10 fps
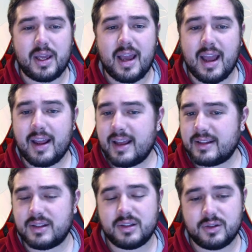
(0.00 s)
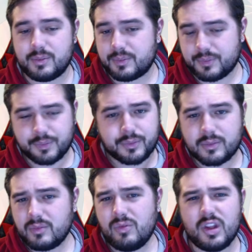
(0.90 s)
It
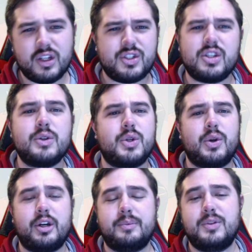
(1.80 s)
so good.